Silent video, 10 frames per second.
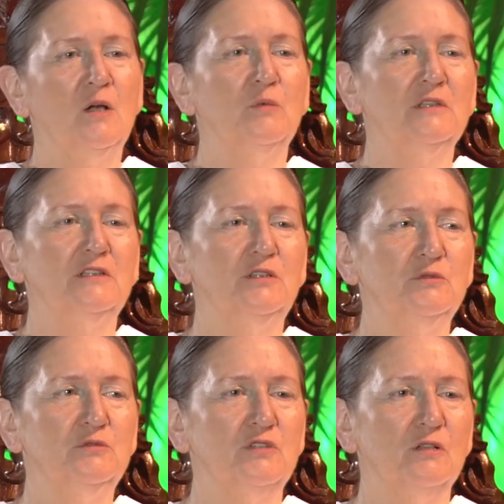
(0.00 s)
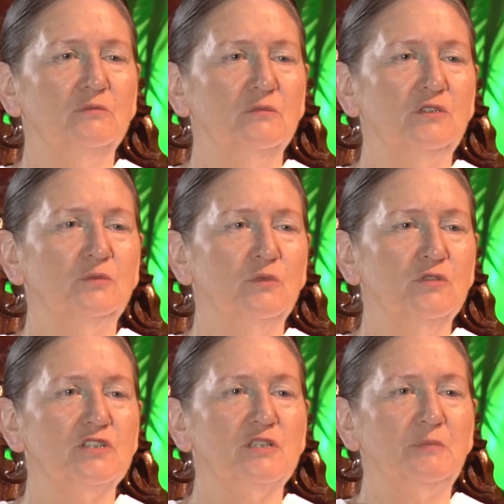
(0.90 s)
Well, you
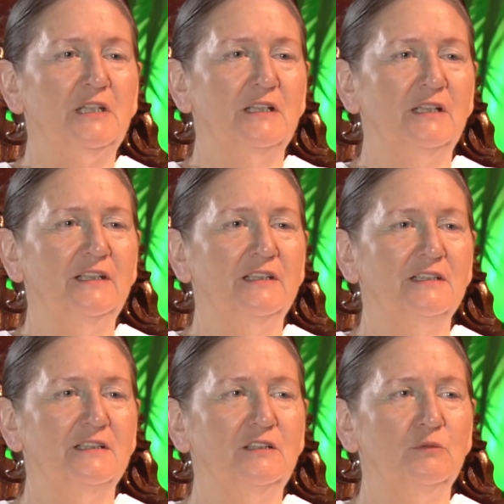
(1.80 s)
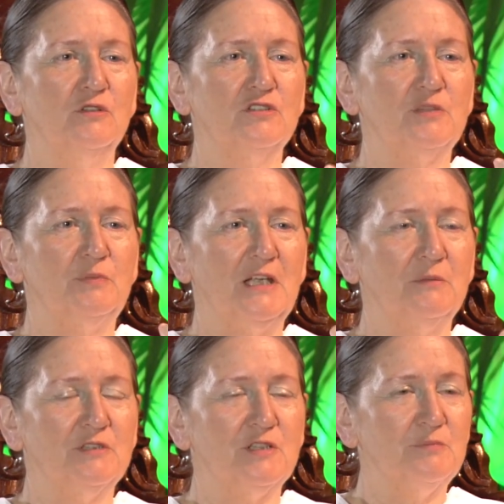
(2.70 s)
want to be clear. You want to be
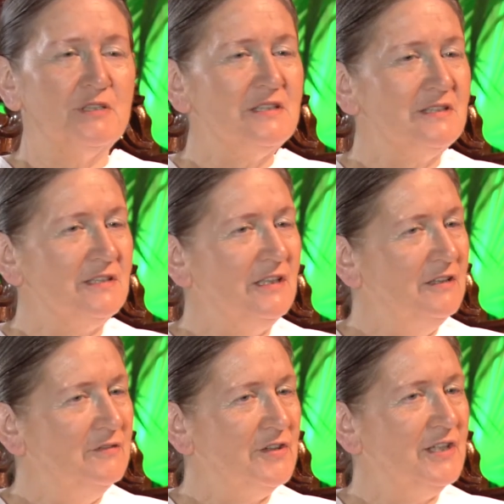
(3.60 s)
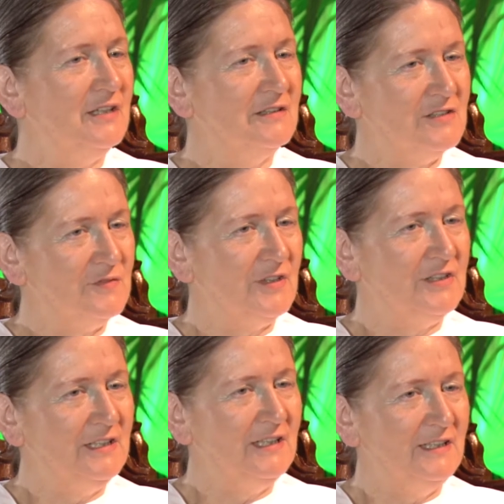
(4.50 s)
able to perceive things
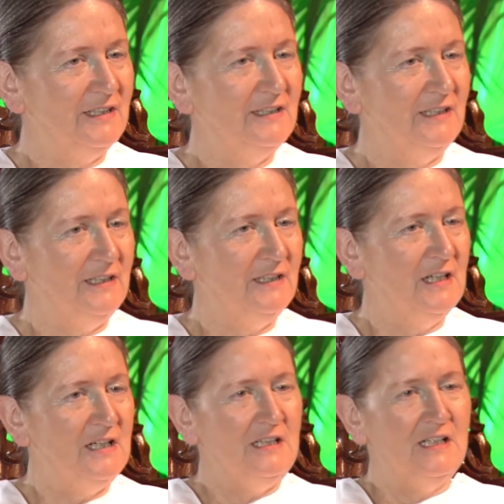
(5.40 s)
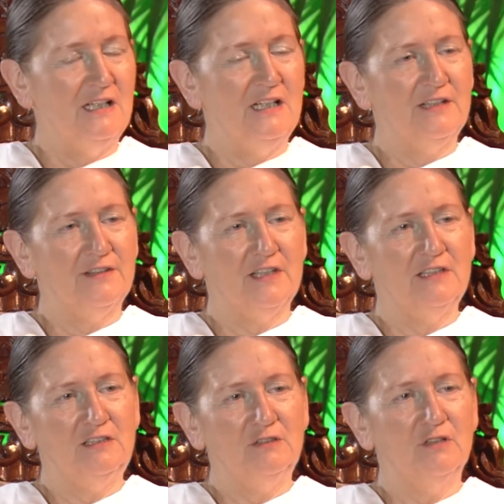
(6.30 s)
very clearly, and
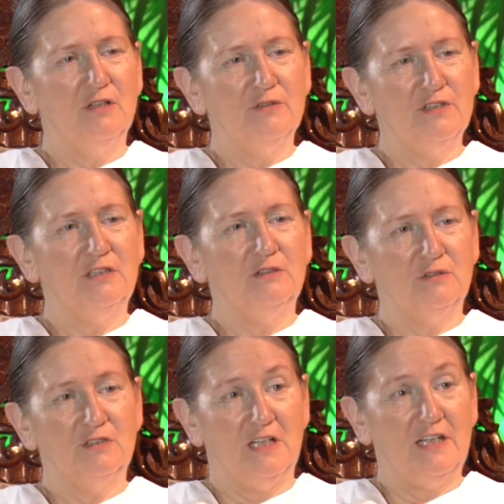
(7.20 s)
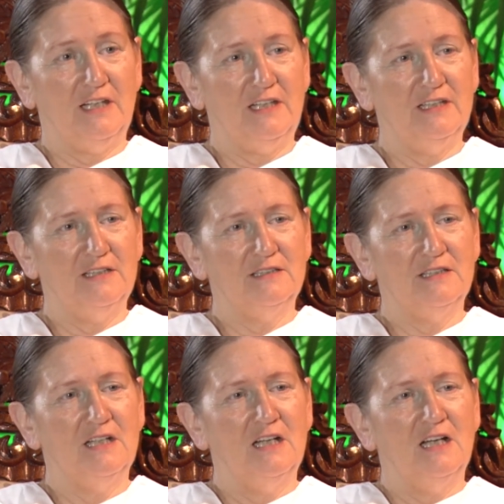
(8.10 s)
then you know that you're
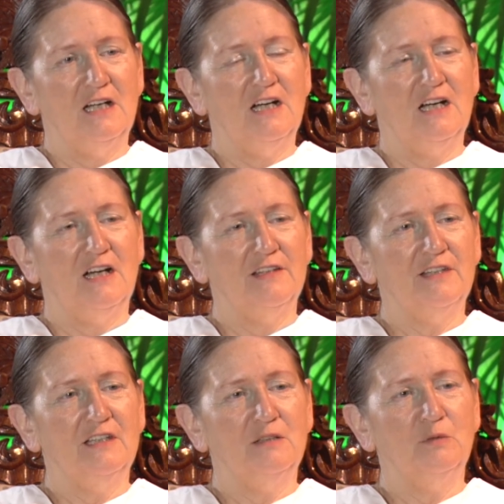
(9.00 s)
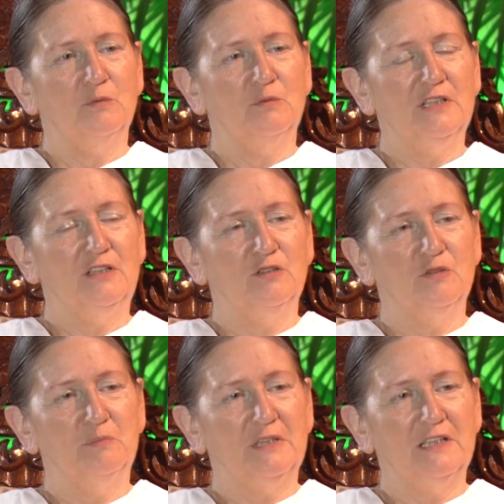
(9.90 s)
ahead. I think when
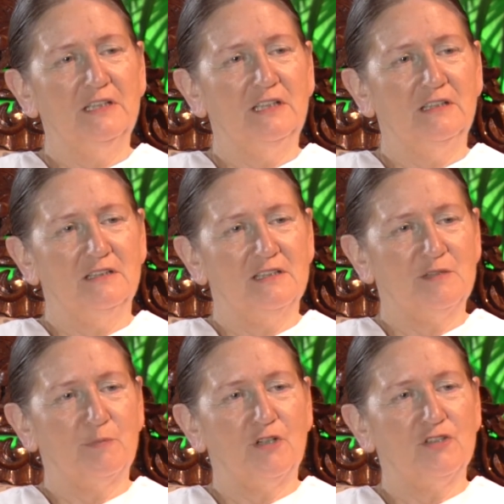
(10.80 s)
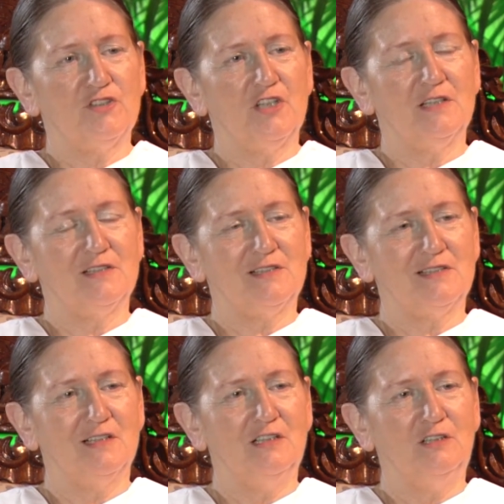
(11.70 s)
you're beginning this
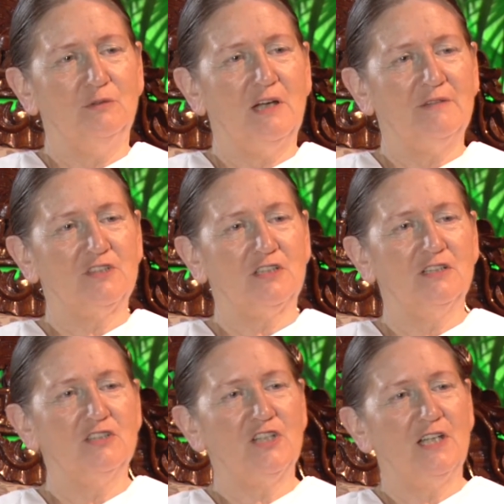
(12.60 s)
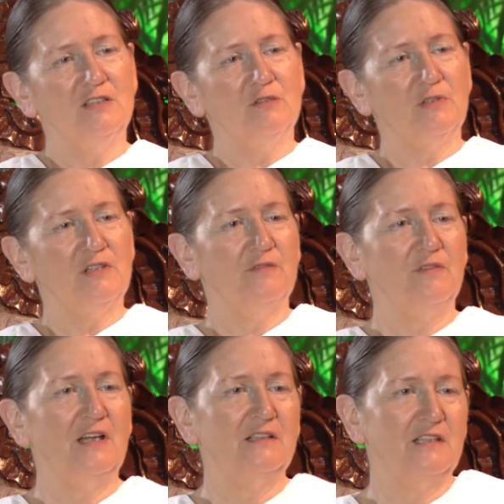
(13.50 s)
process, you have to contend with the
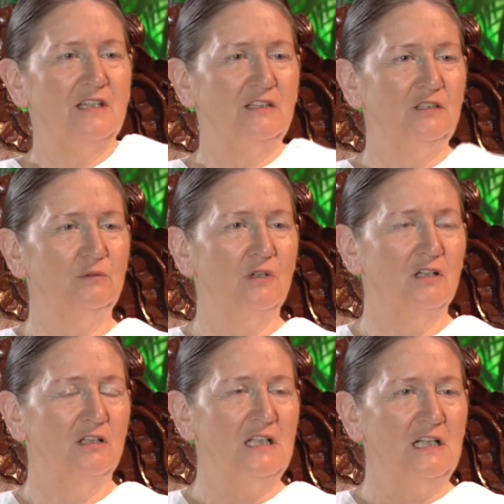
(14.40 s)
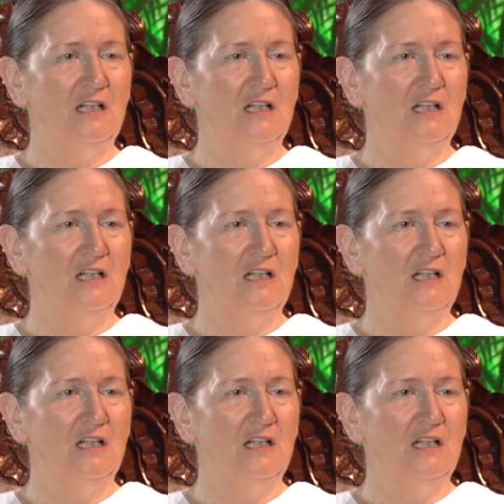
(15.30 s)
fact that you are